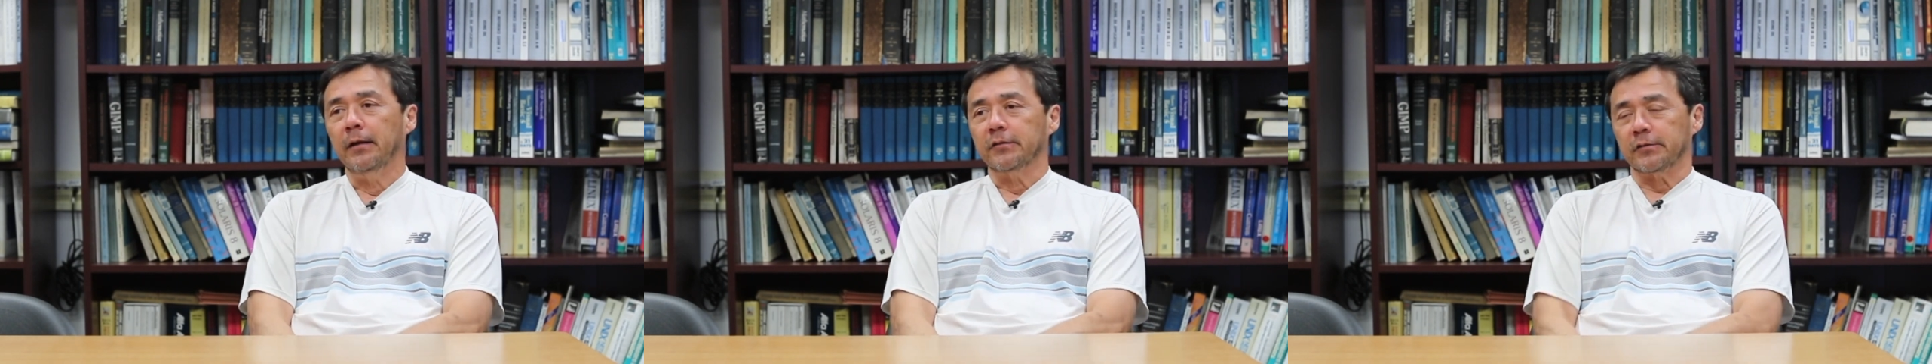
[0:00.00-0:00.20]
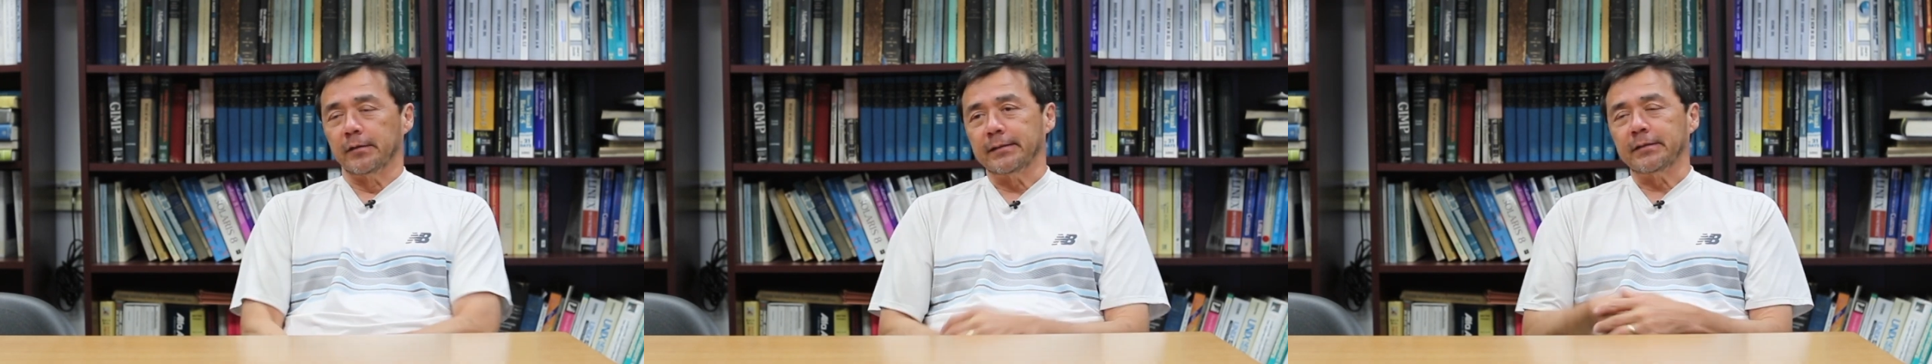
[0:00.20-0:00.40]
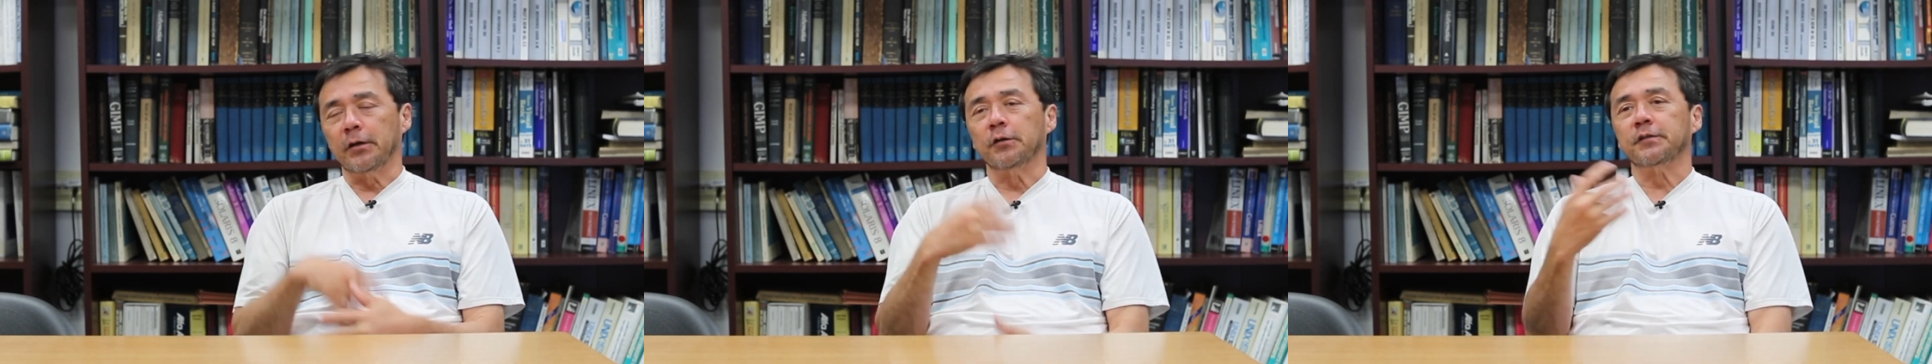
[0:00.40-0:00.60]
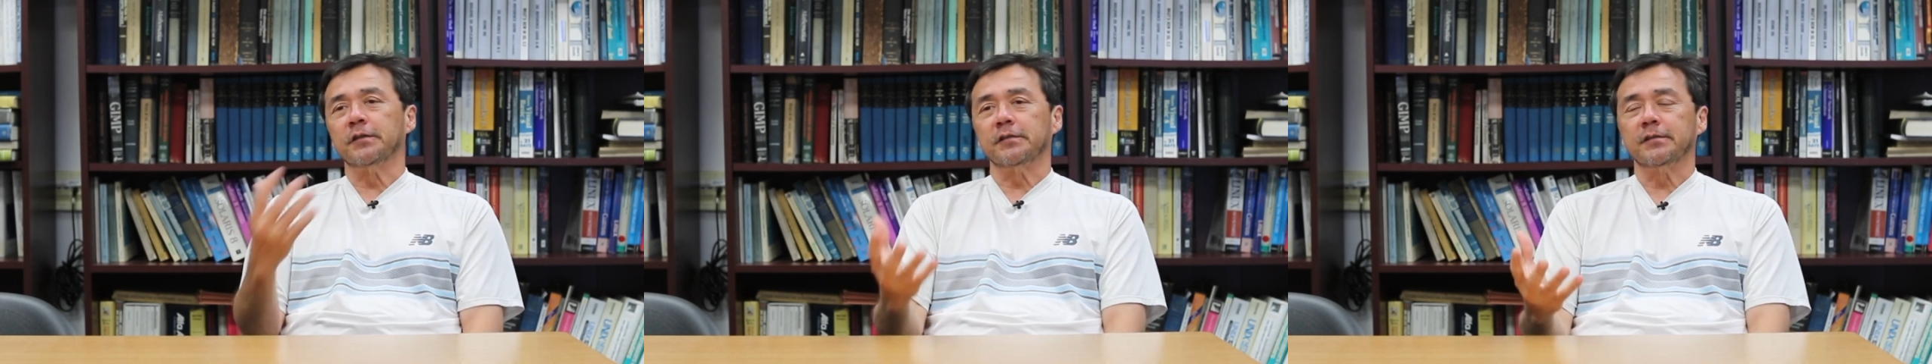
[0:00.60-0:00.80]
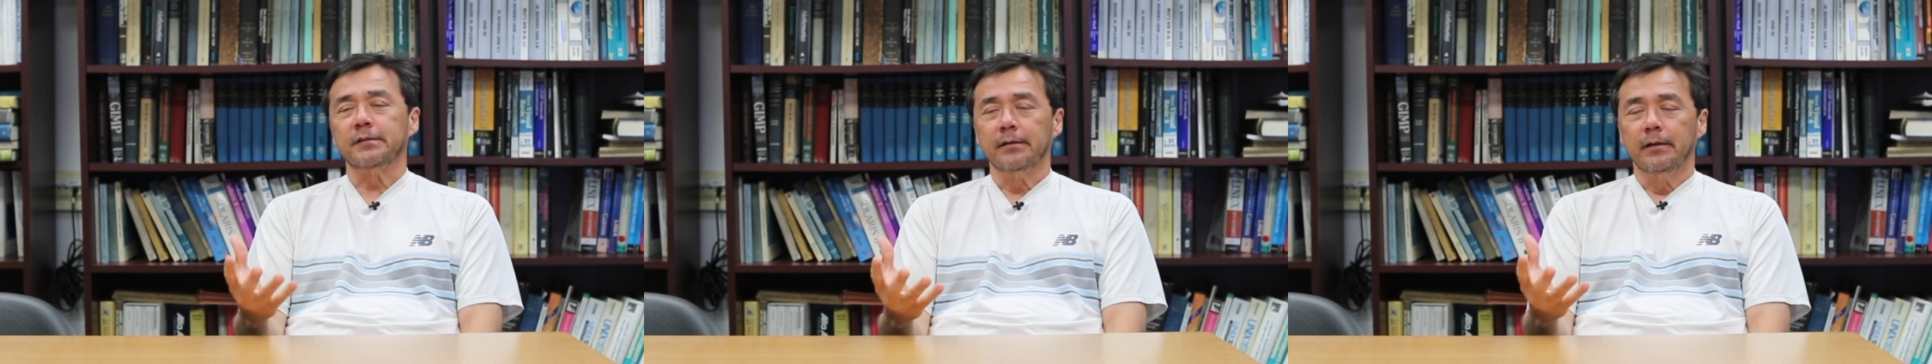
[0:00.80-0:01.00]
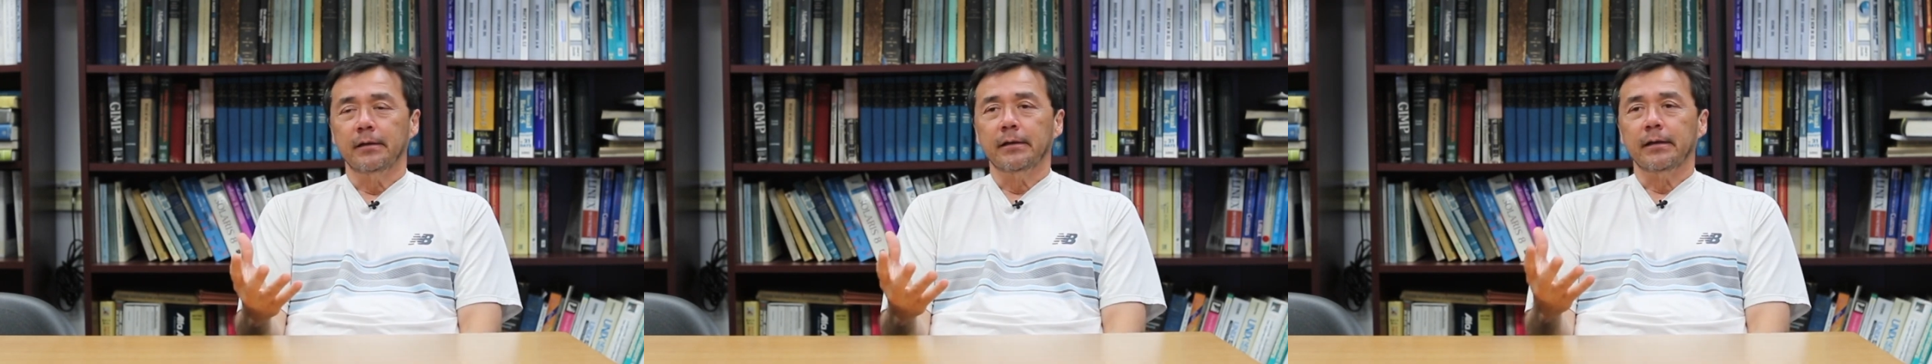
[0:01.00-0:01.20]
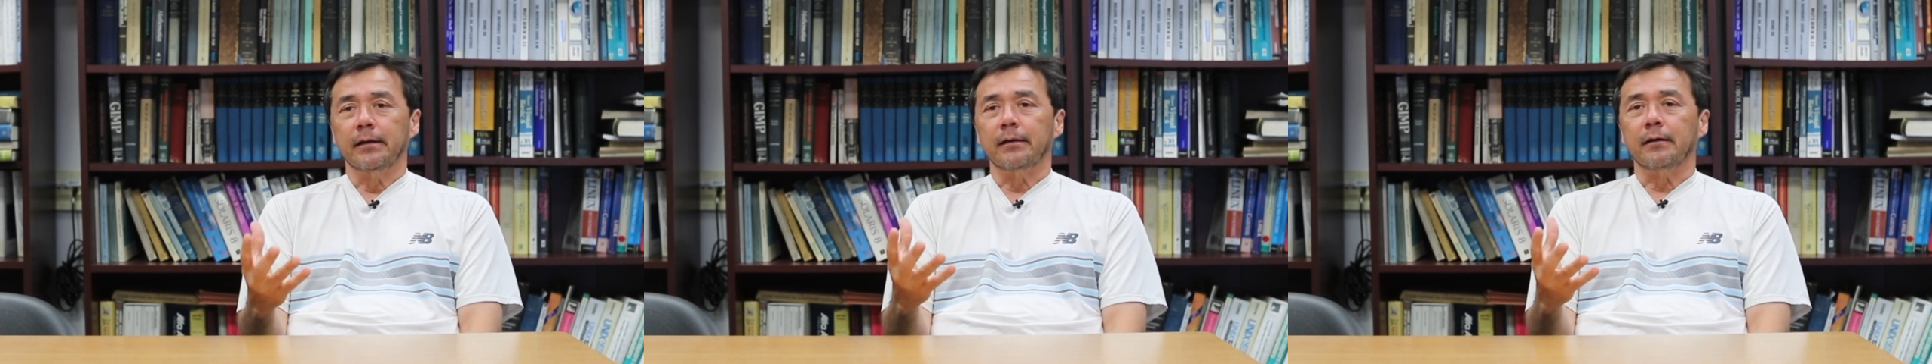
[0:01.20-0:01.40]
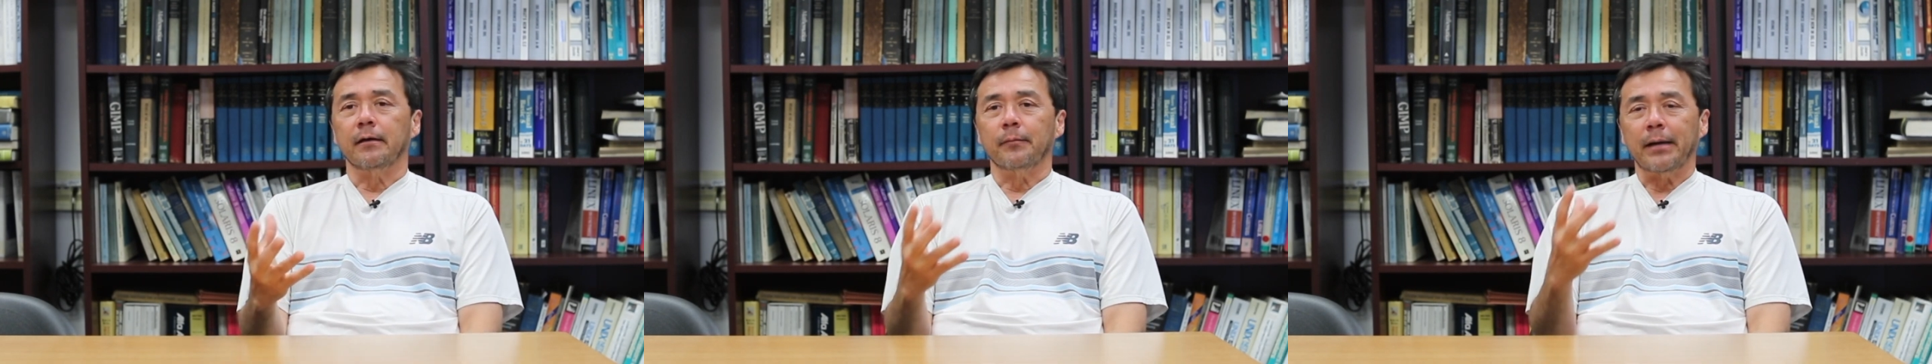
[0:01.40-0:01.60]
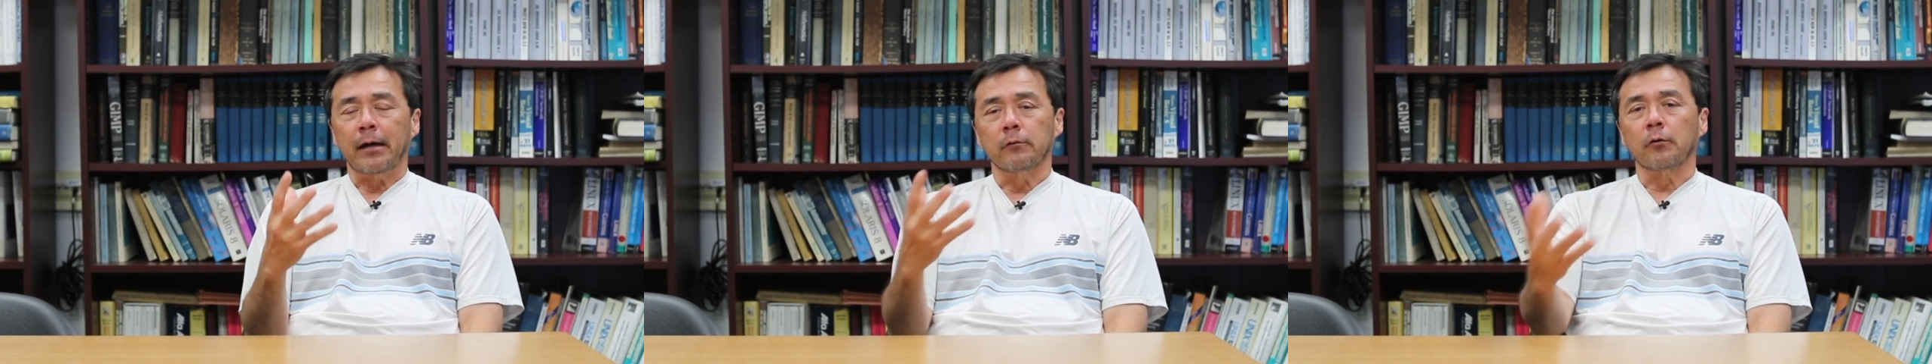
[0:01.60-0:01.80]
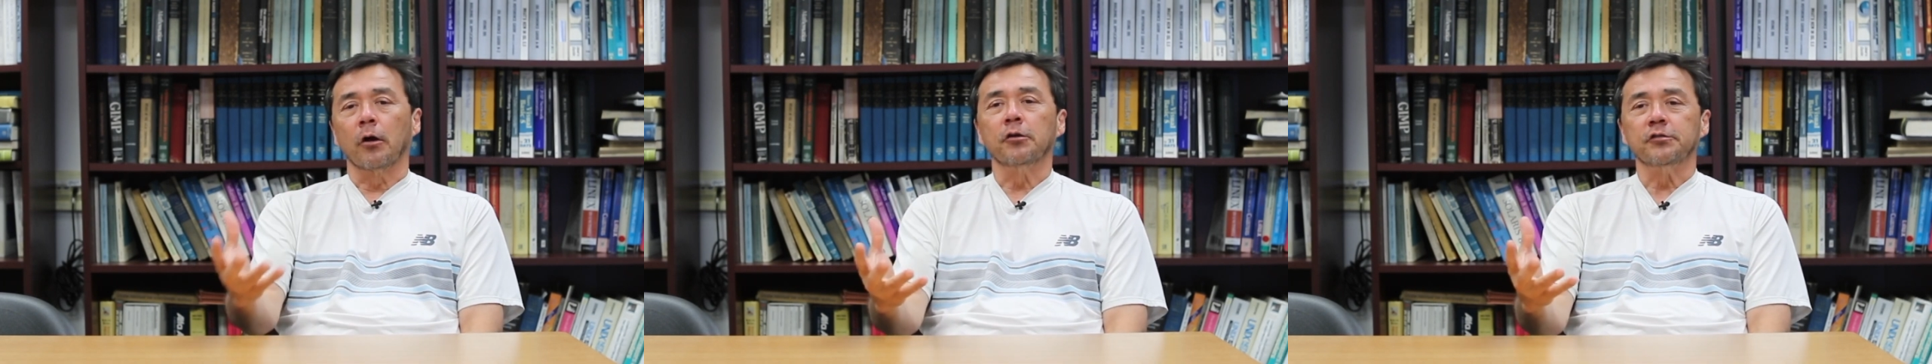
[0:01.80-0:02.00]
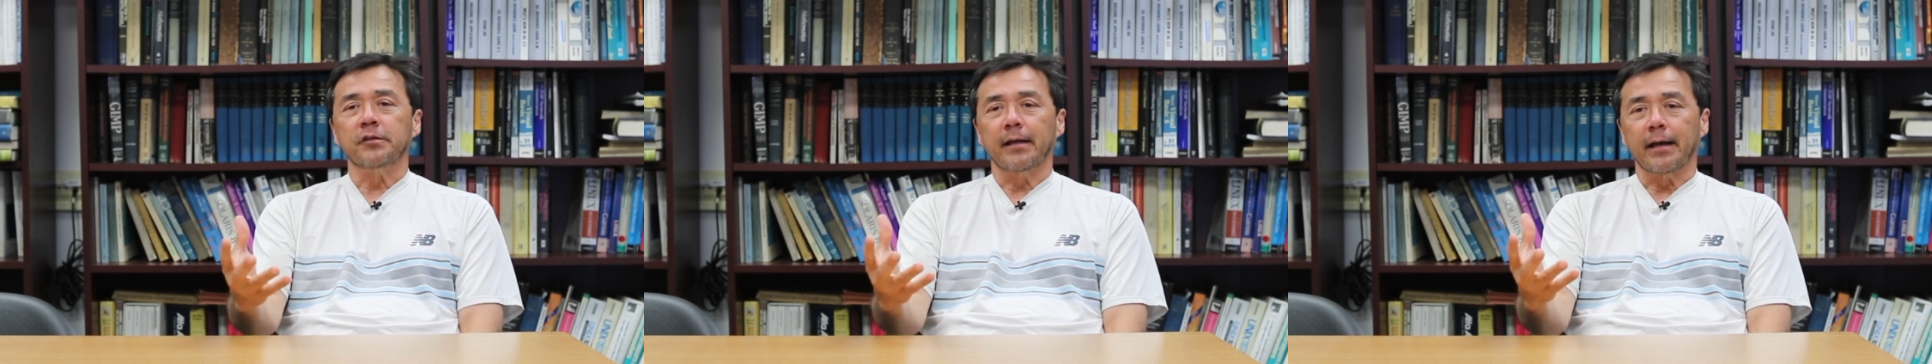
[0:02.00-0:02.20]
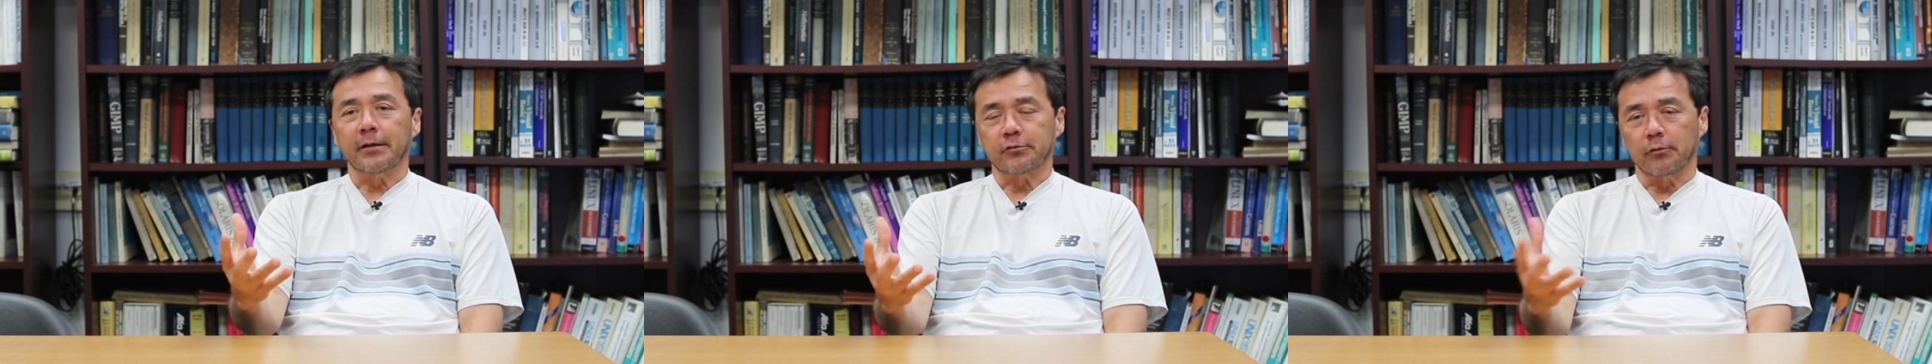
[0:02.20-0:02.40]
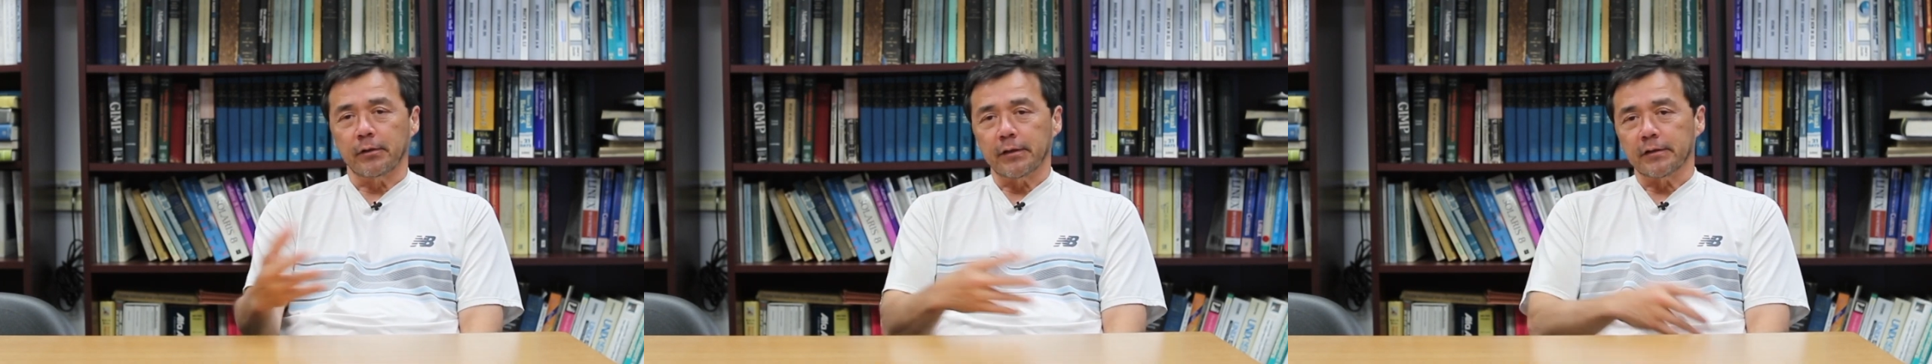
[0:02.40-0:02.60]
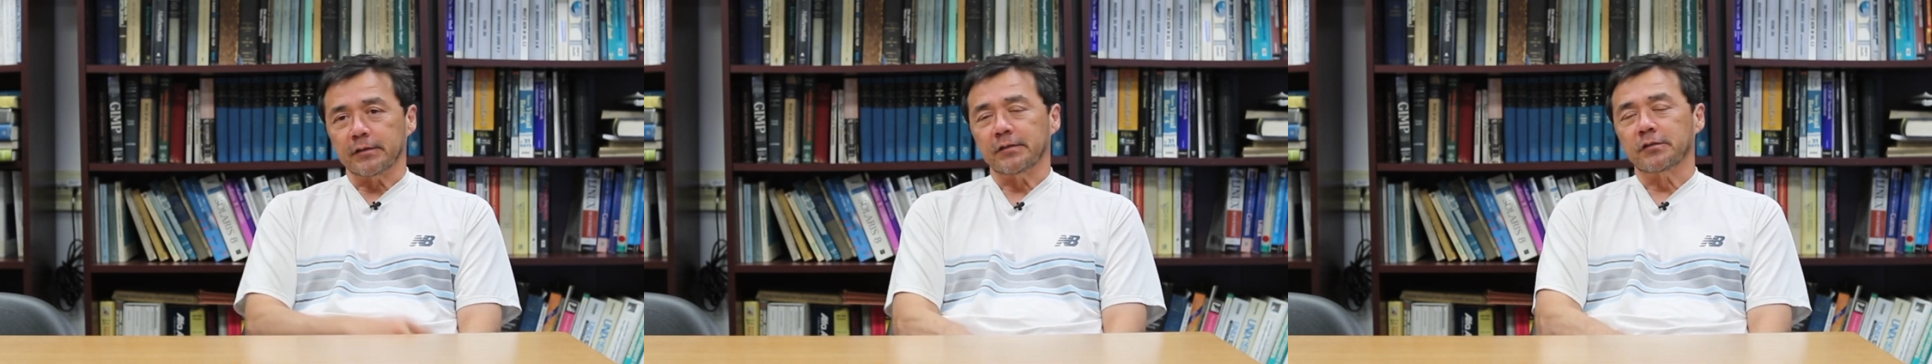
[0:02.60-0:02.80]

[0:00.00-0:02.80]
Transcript: So that tells us how large the asteroid is.